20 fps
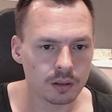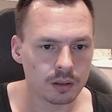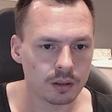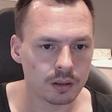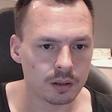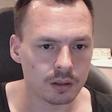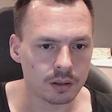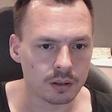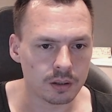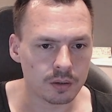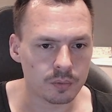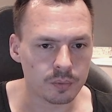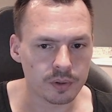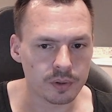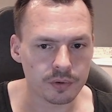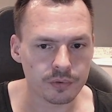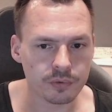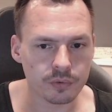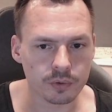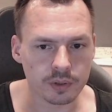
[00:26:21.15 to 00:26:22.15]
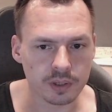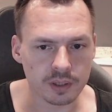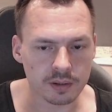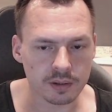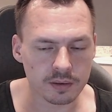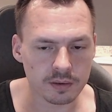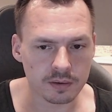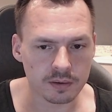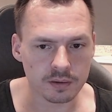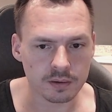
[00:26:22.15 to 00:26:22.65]
We also
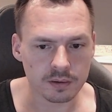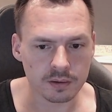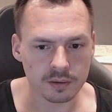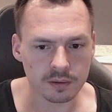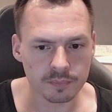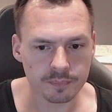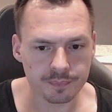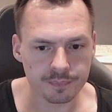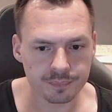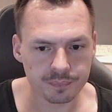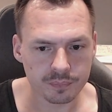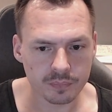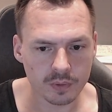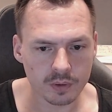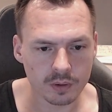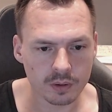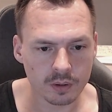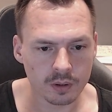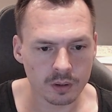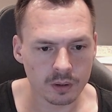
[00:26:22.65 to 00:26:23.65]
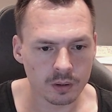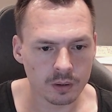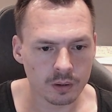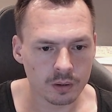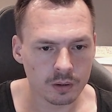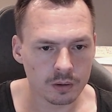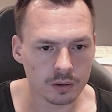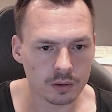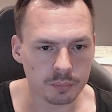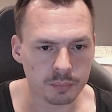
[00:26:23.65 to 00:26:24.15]
get the
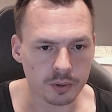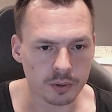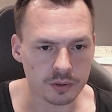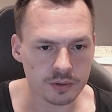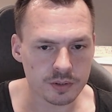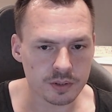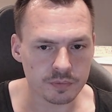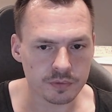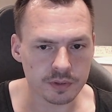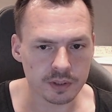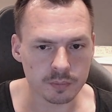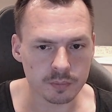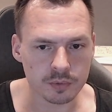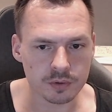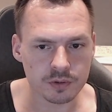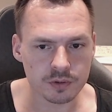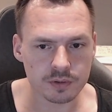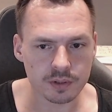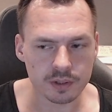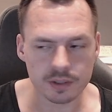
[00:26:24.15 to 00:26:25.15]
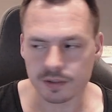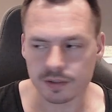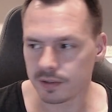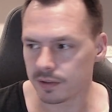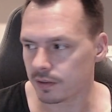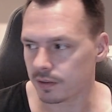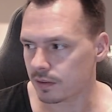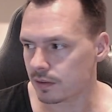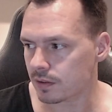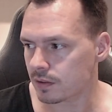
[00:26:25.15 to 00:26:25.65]
parts of the image that
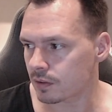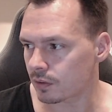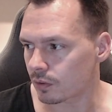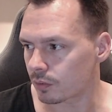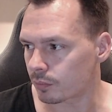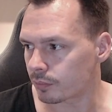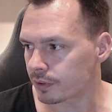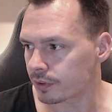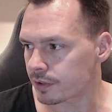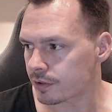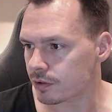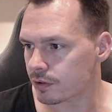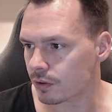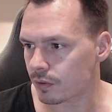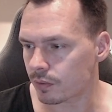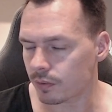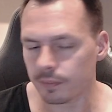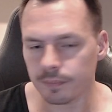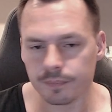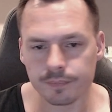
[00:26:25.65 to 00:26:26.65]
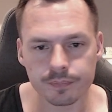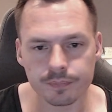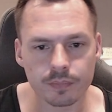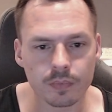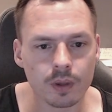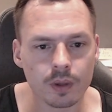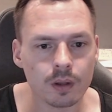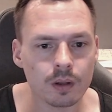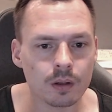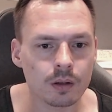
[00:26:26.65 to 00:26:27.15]
isn't normally shown.
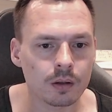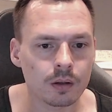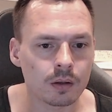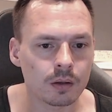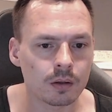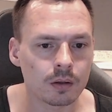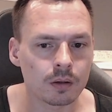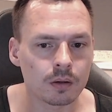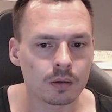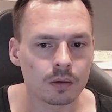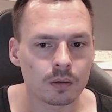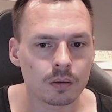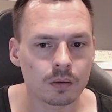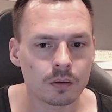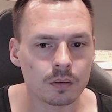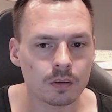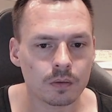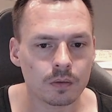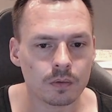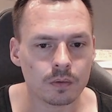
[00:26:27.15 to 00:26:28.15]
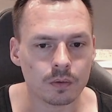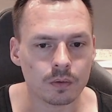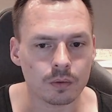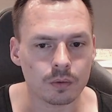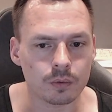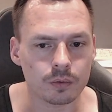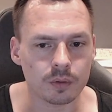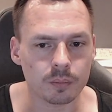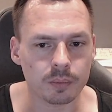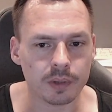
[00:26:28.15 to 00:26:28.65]

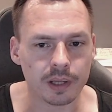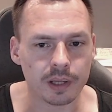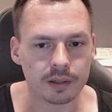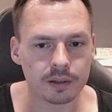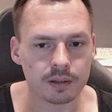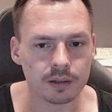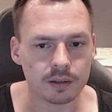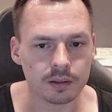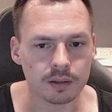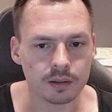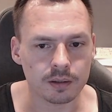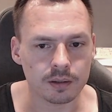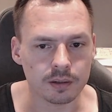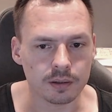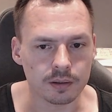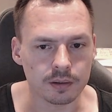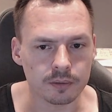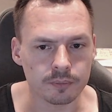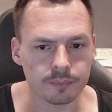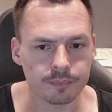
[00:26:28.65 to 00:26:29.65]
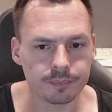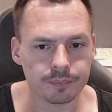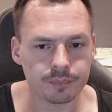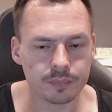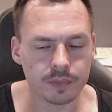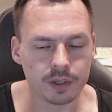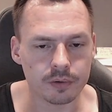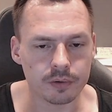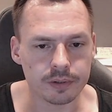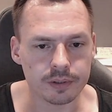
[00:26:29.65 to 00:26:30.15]
So the blanking
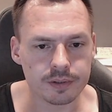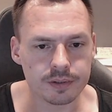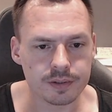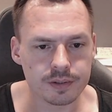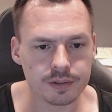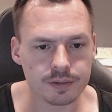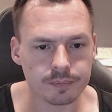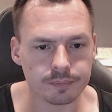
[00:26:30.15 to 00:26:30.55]
areas.